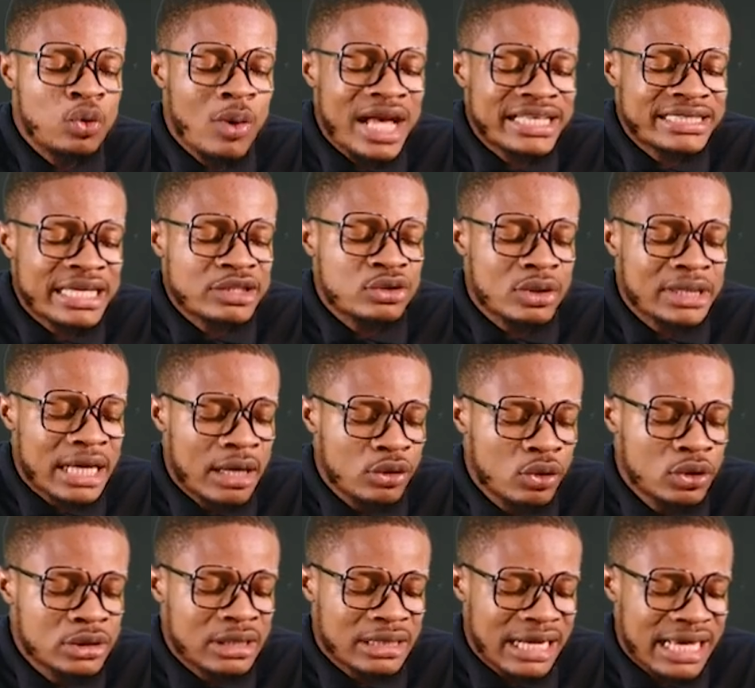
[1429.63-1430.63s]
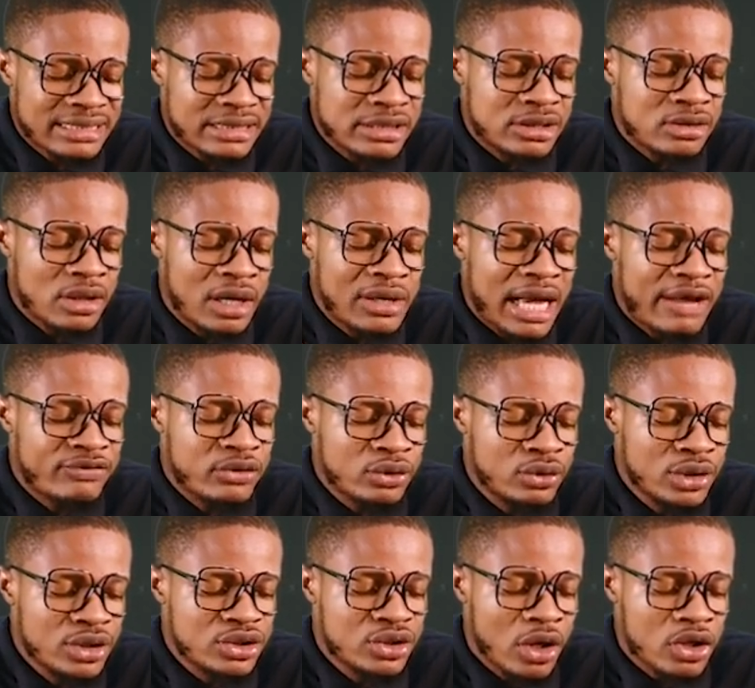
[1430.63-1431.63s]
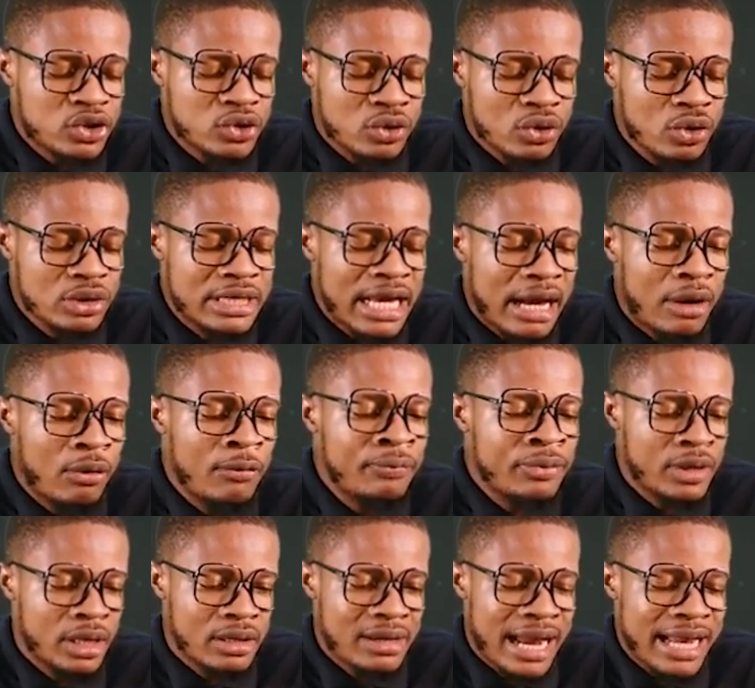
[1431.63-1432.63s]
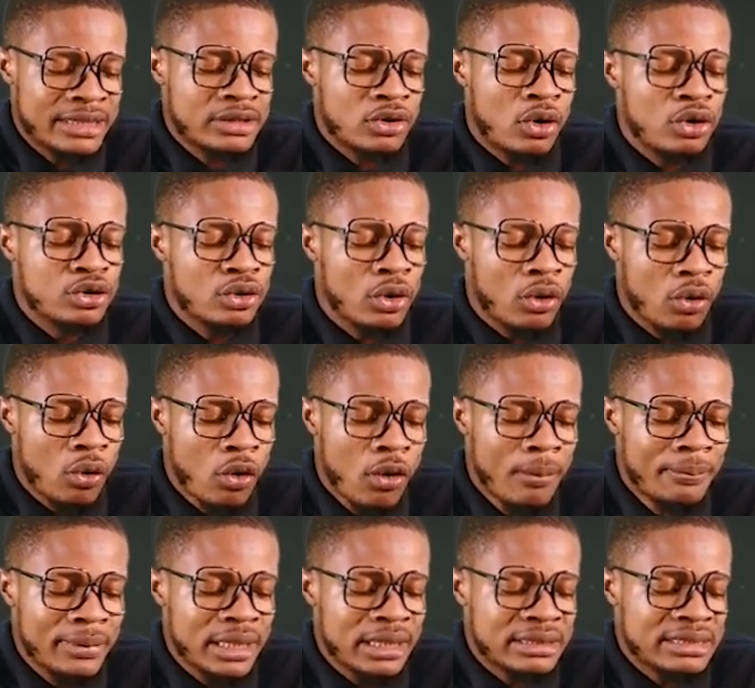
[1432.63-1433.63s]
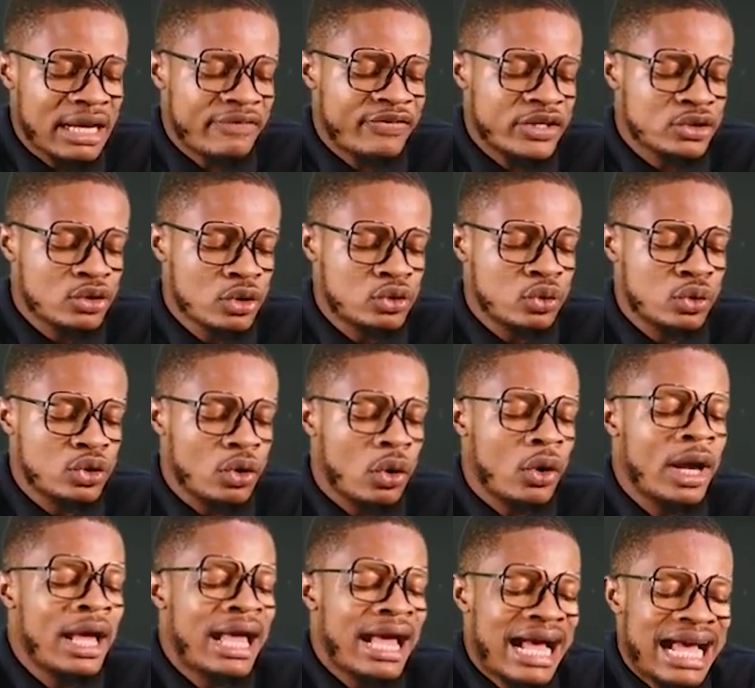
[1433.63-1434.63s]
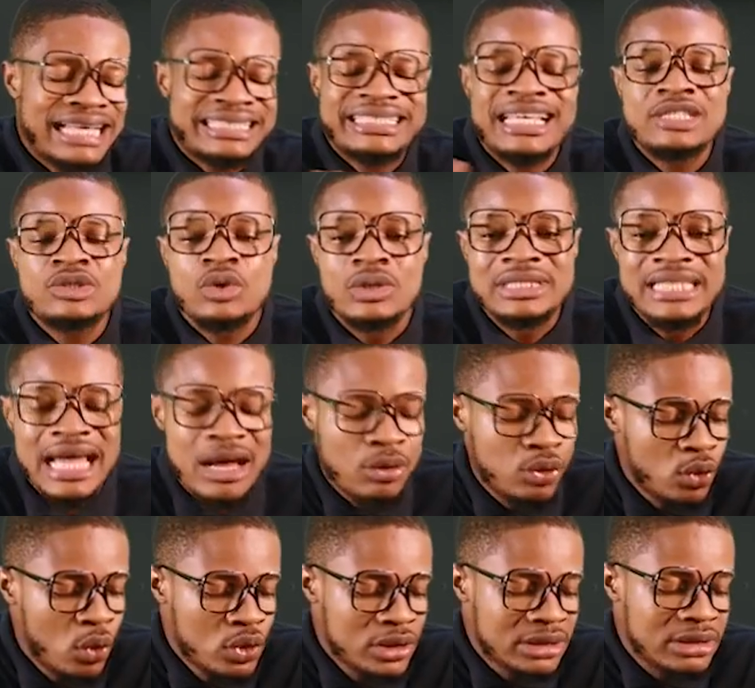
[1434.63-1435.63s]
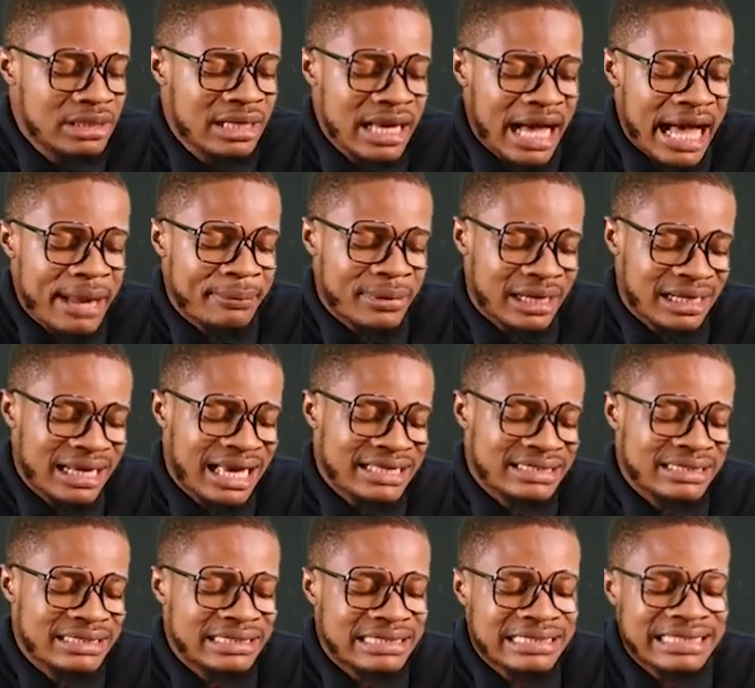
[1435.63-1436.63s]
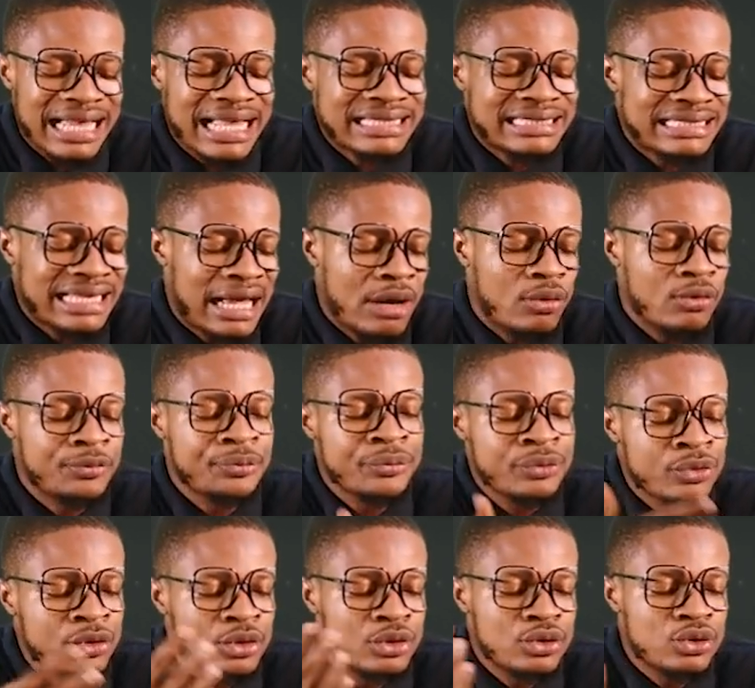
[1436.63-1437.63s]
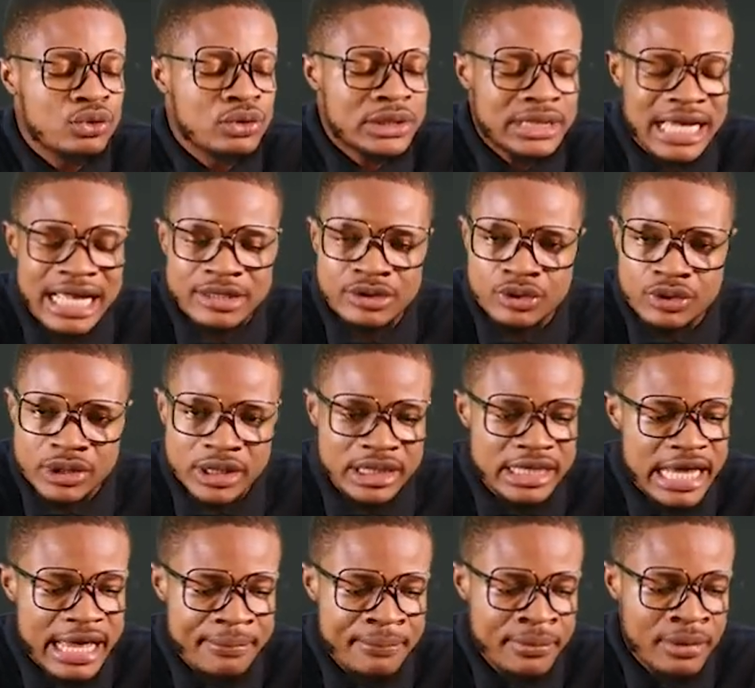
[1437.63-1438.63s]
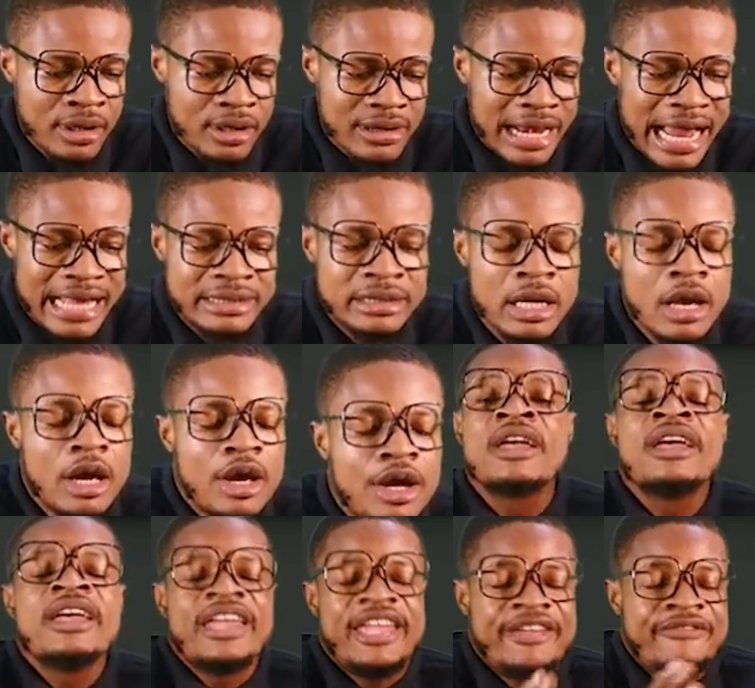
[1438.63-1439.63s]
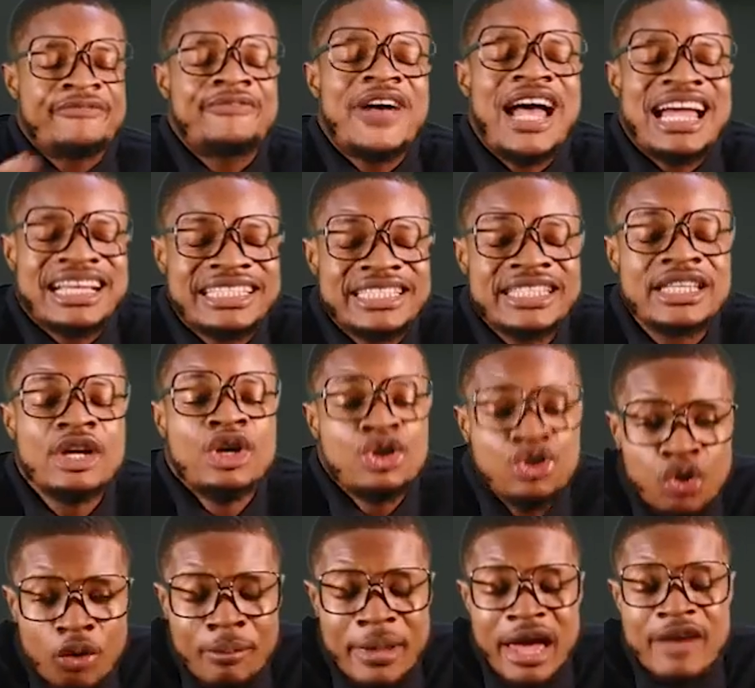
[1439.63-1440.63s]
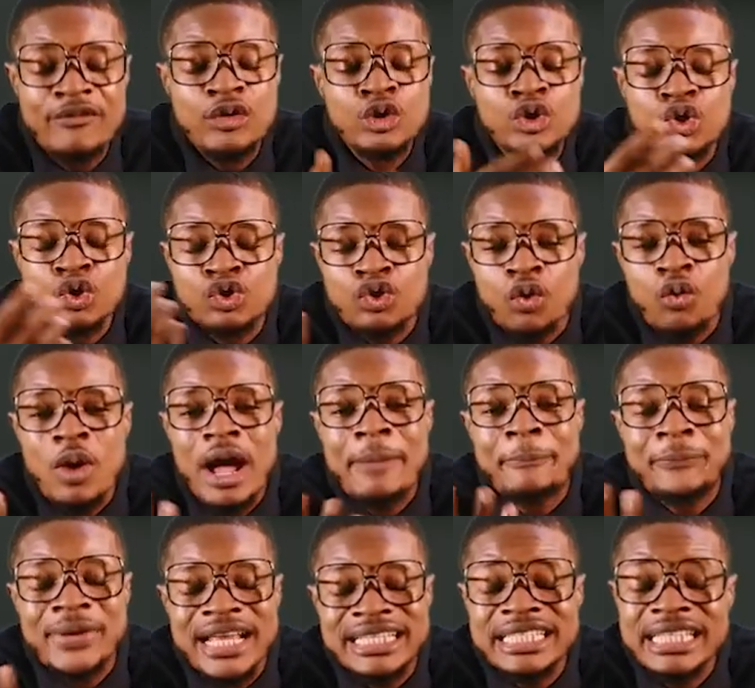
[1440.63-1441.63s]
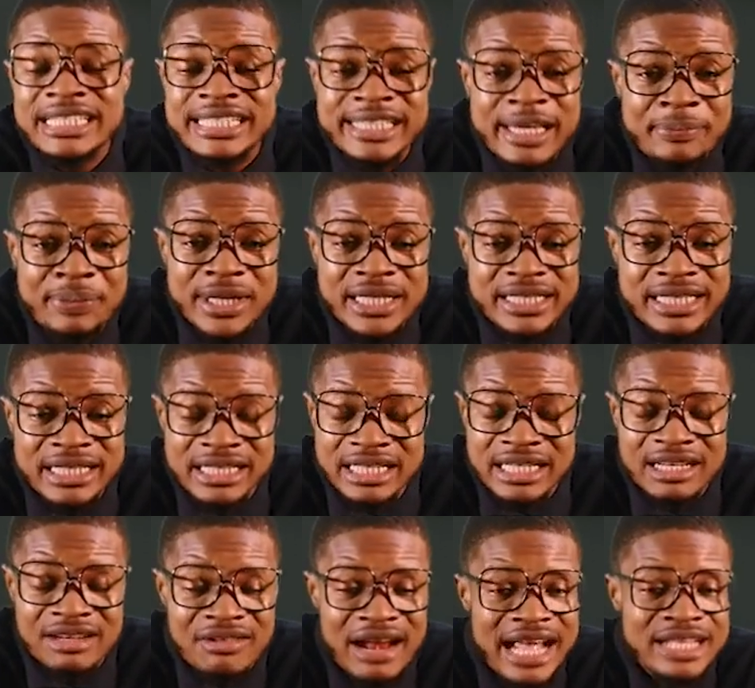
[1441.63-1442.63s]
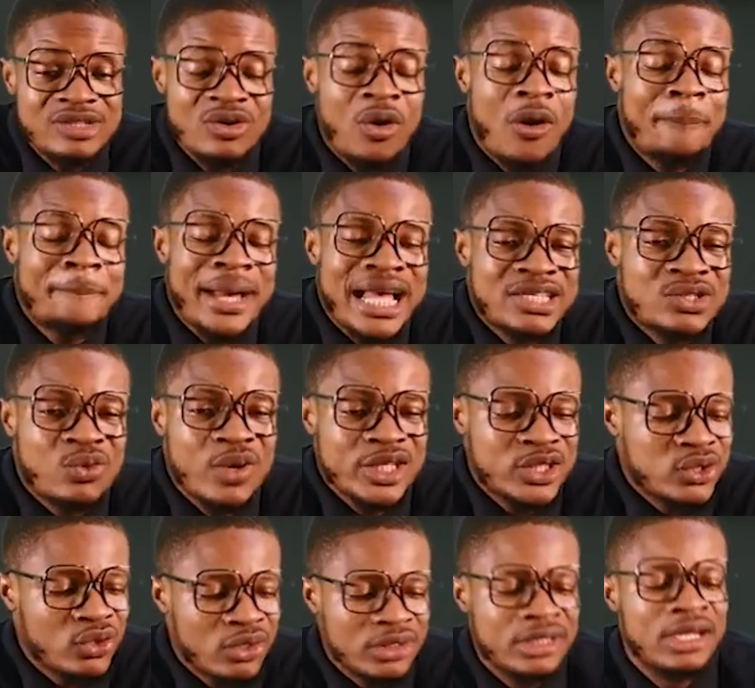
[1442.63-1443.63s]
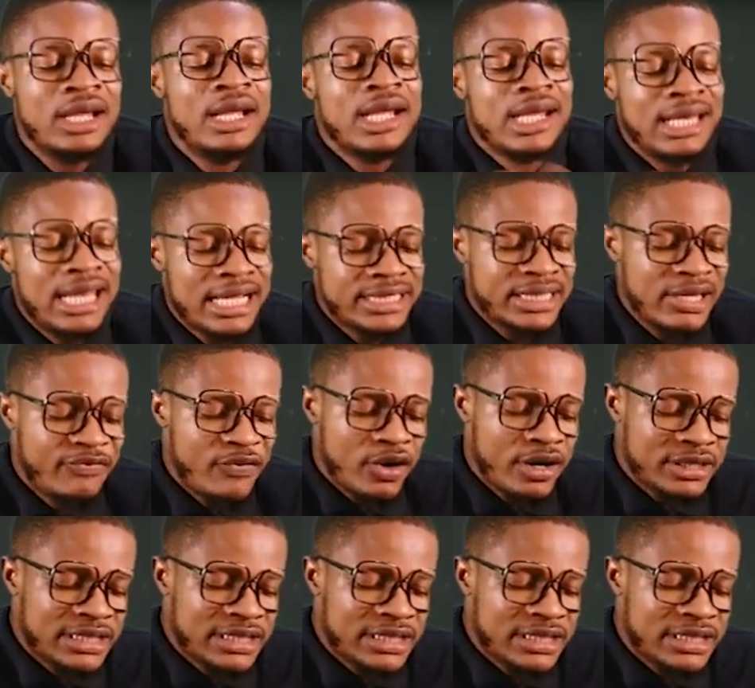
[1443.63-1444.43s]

to access your download classes, all you have to do is just scroll down right on your home interface. Go to your access your download classes. Start now. You start. You see them, right? In fact, you may even choose to go and practice CBT, right, or past question. Let's say, for